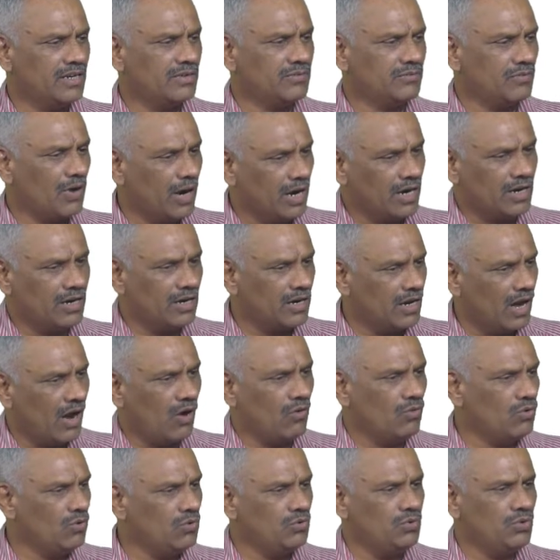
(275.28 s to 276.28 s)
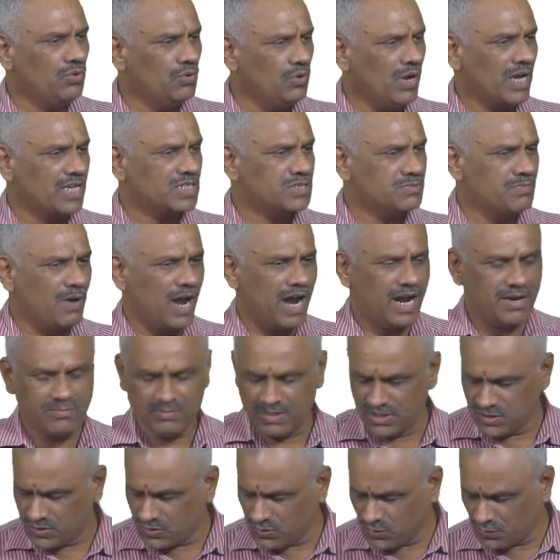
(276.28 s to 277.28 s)
how do you expand,
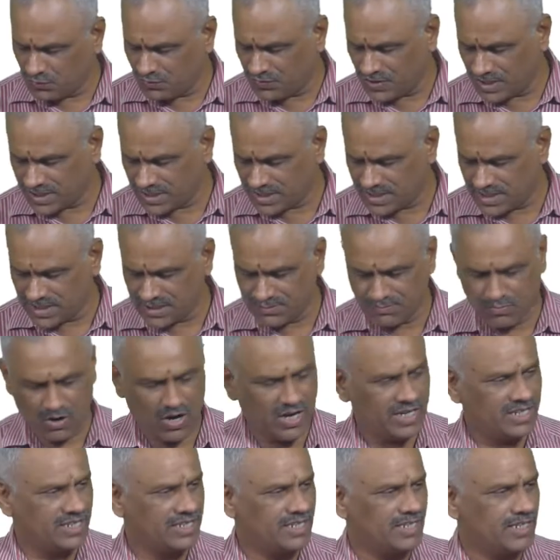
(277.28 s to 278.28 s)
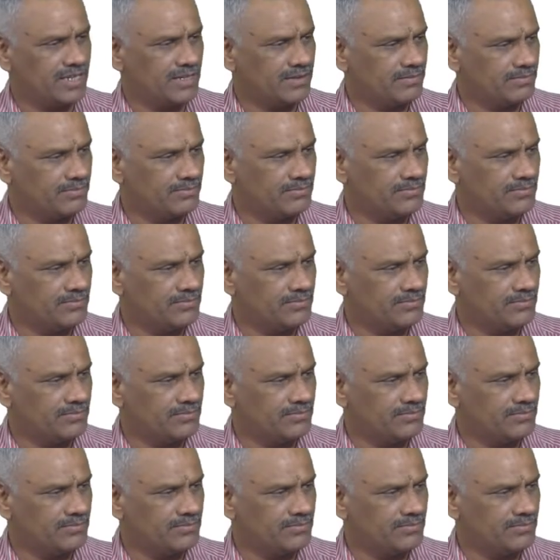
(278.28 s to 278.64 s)
means you fix this point here,